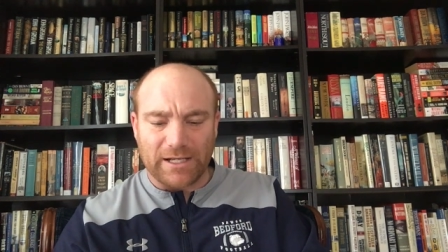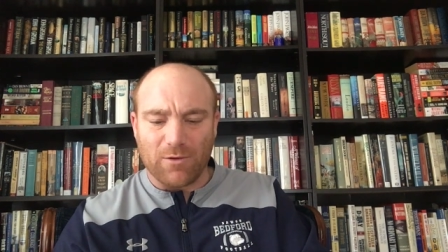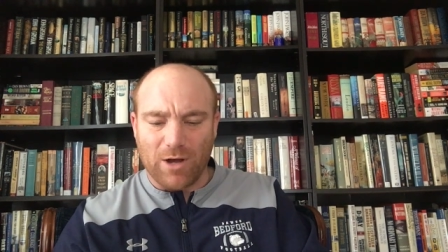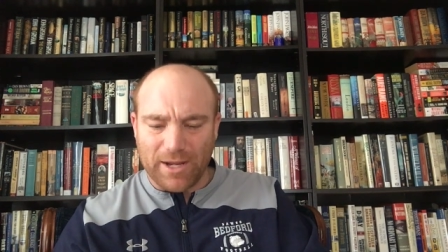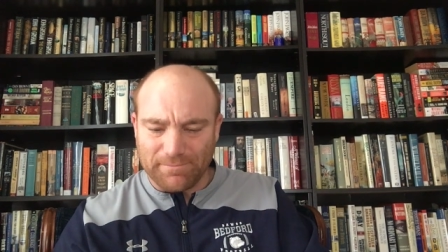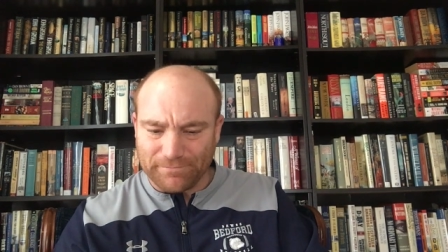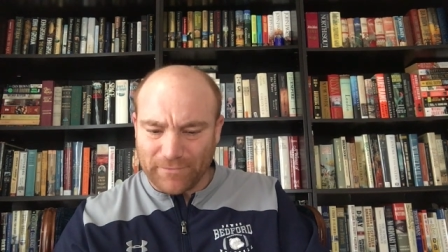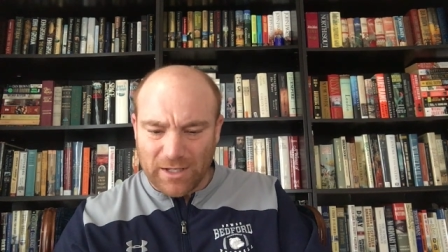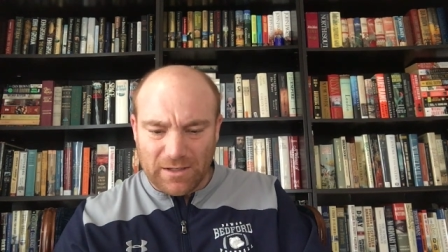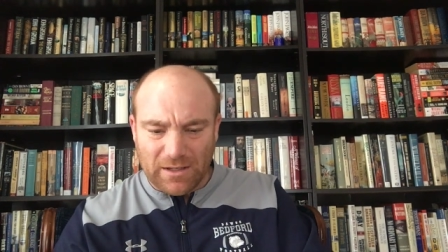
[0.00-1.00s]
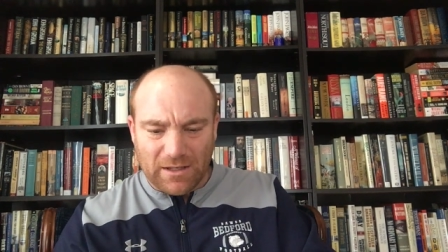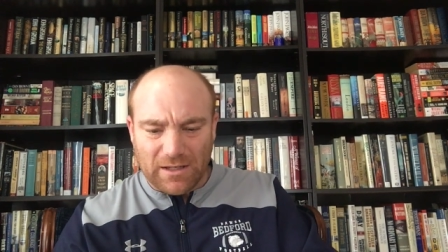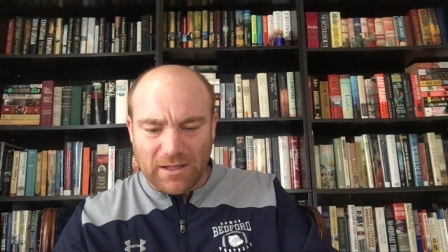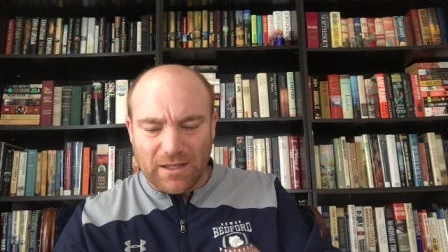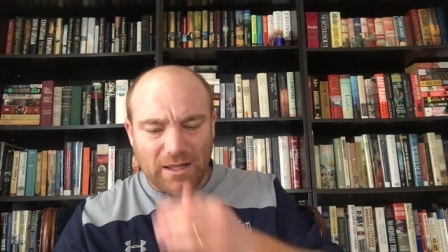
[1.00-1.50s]
anyway,
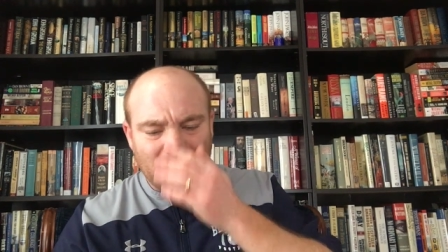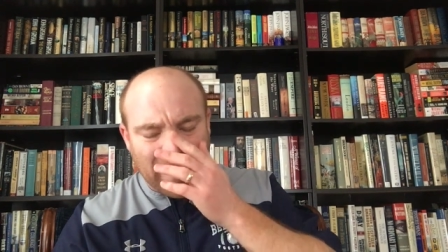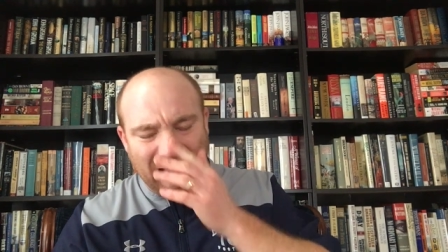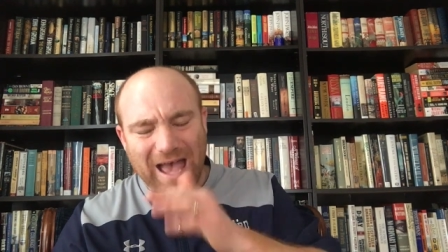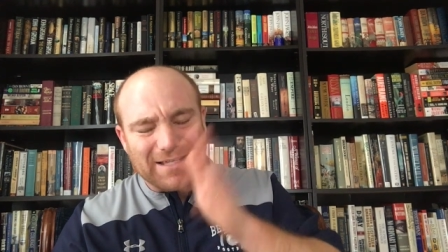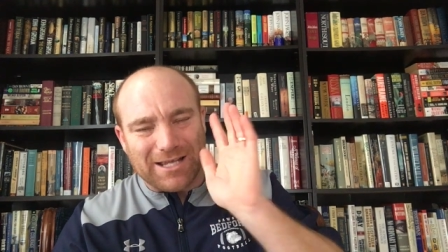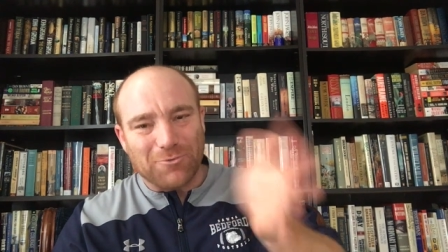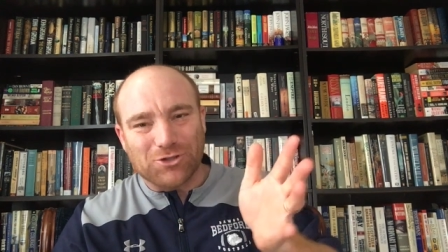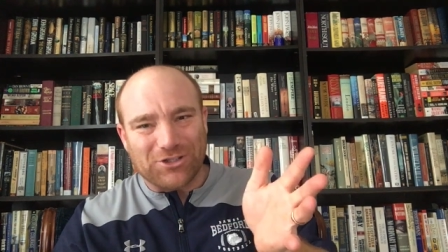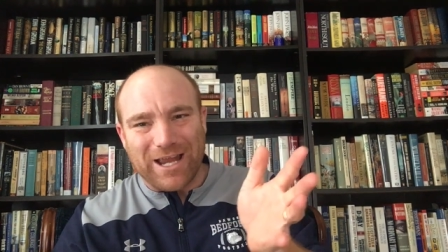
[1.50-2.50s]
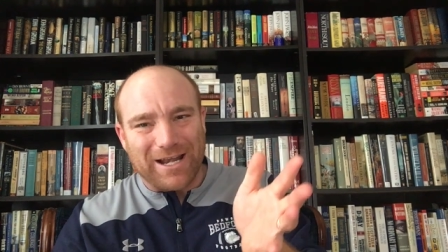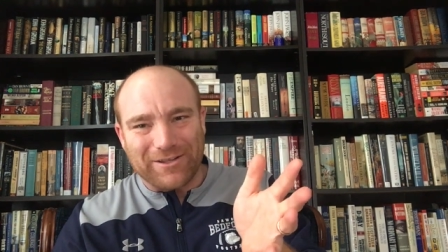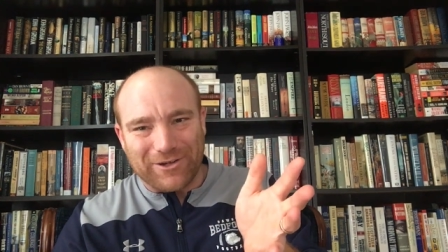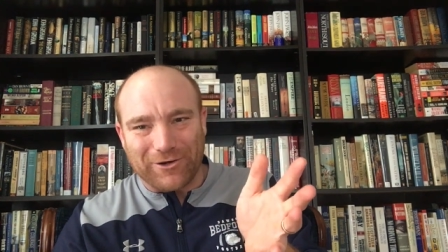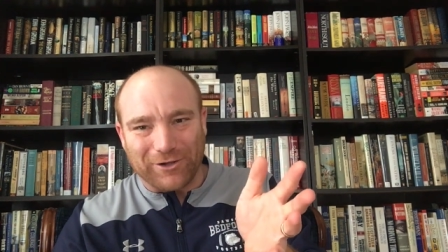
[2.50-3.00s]
as I was
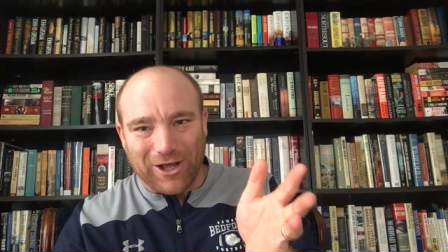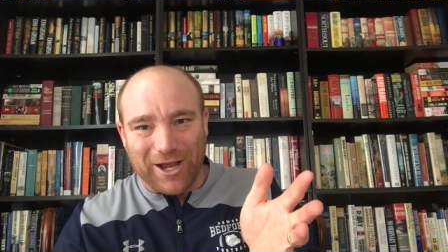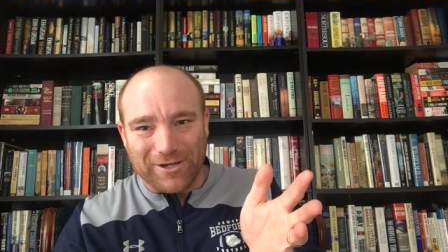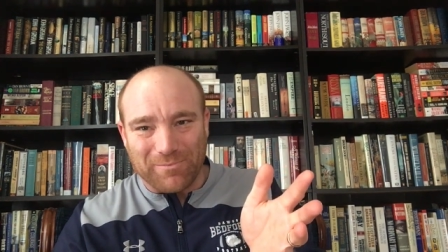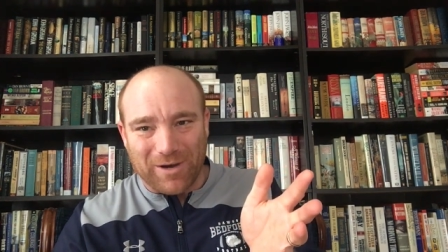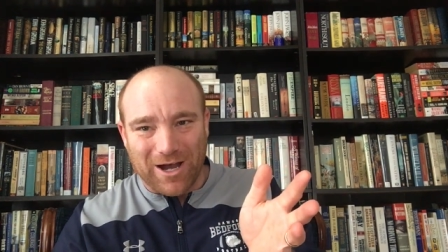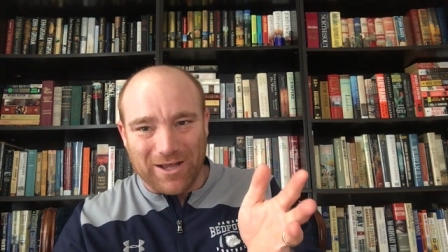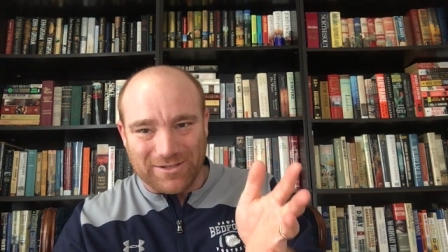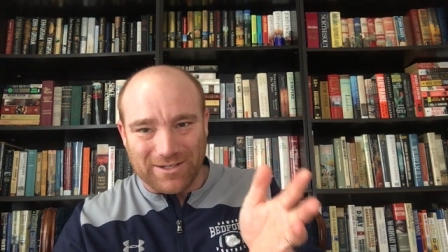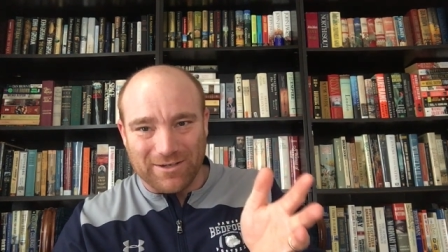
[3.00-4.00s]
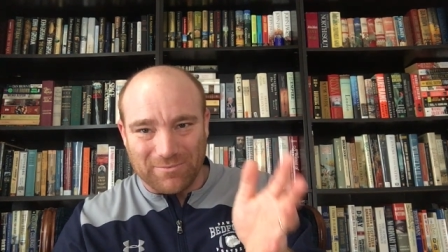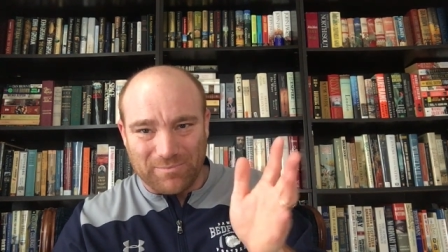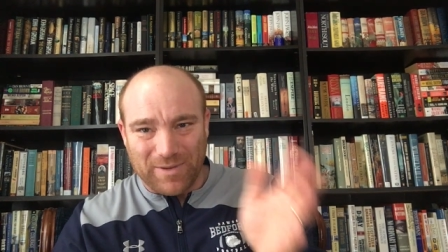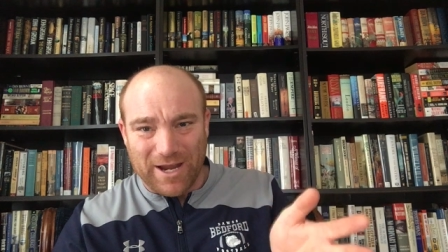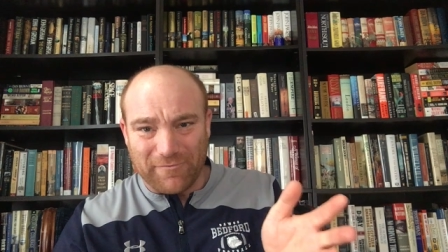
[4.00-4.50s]
standing there in line to, to
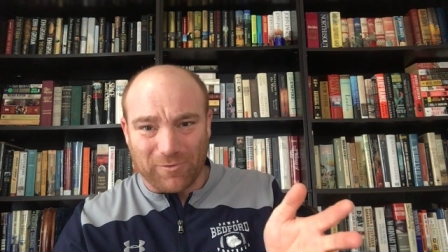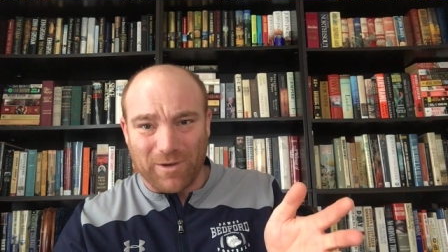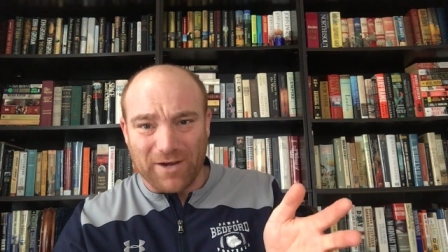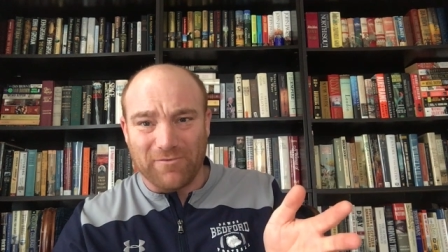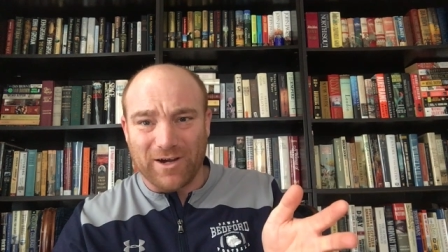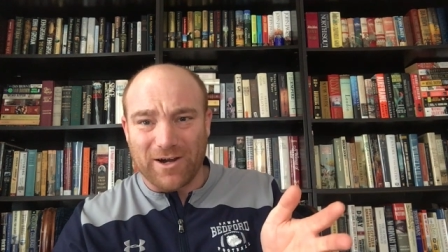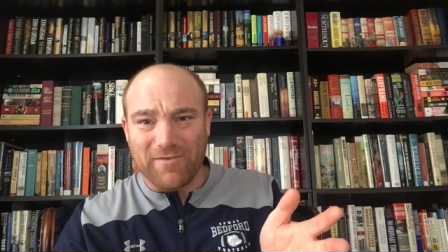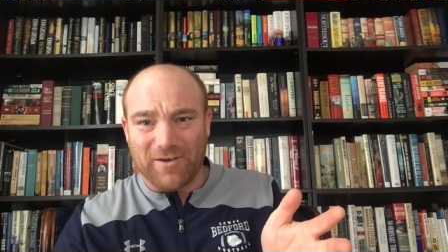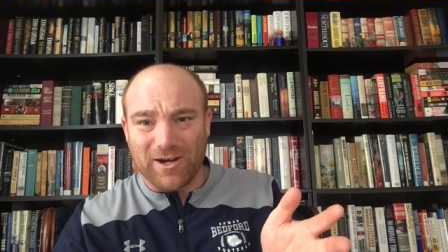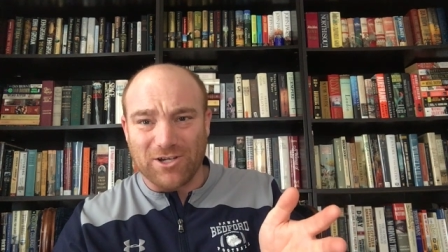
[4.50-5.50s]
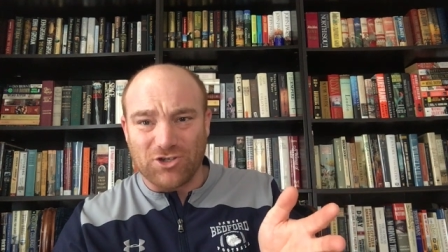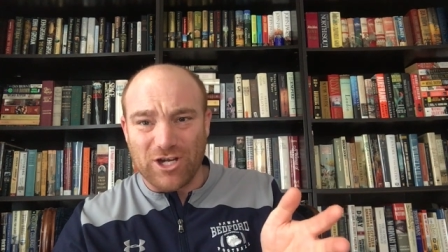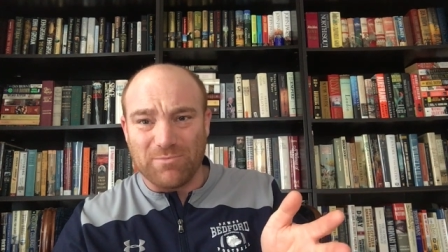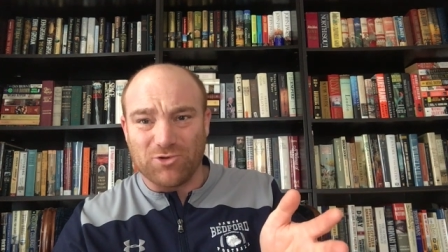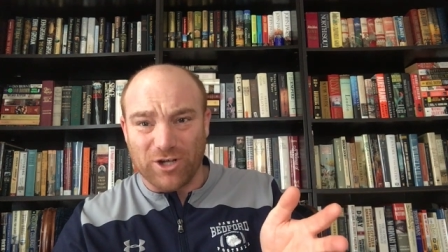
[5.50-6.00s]
pay for my very, very
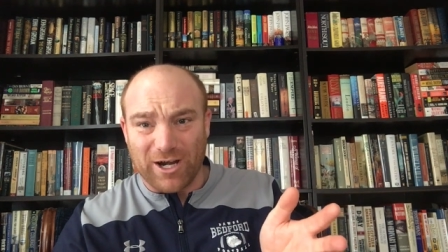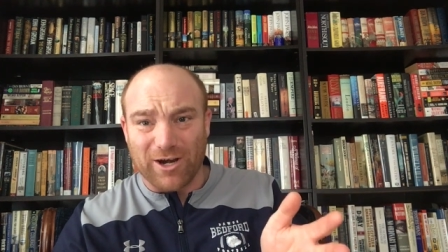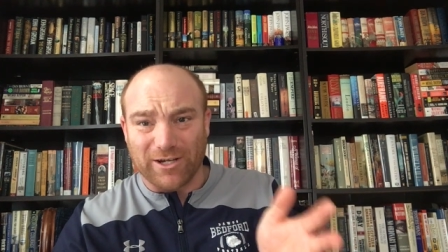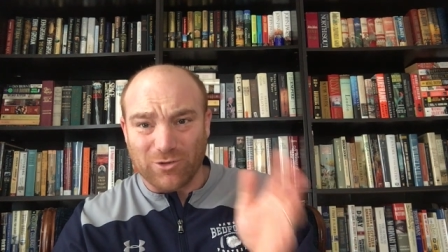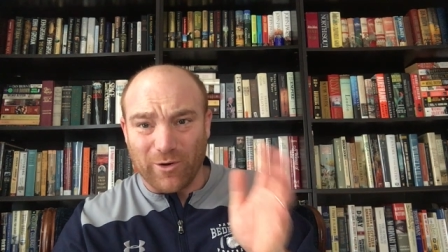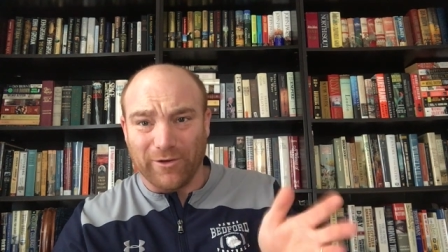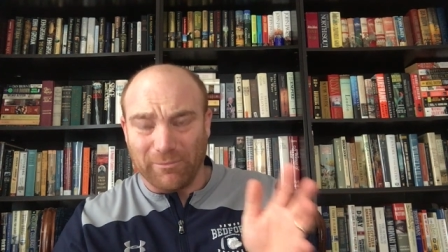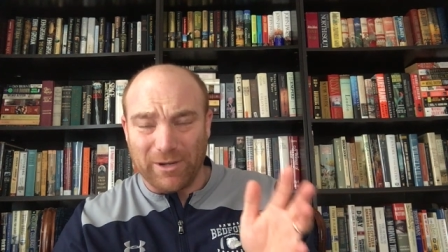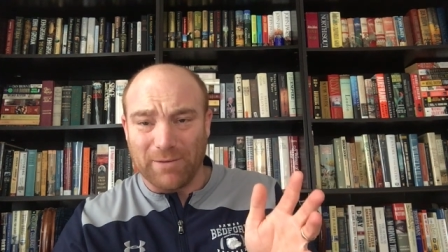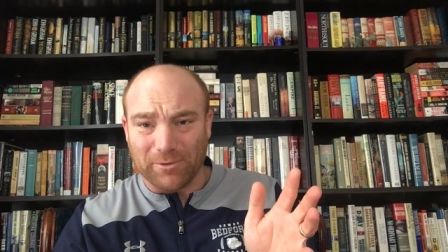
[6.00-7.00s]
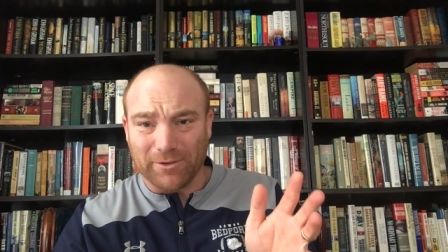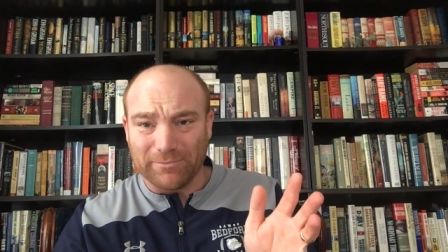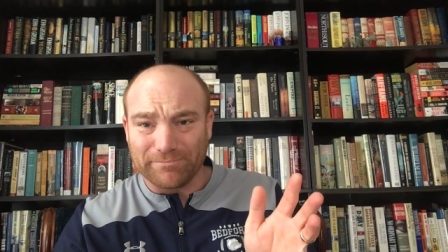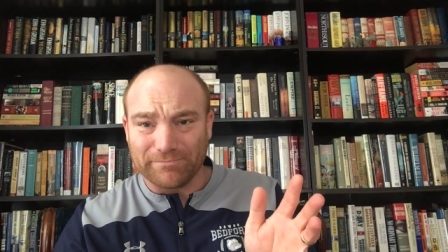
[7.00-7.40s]
cheap generic toilet paper,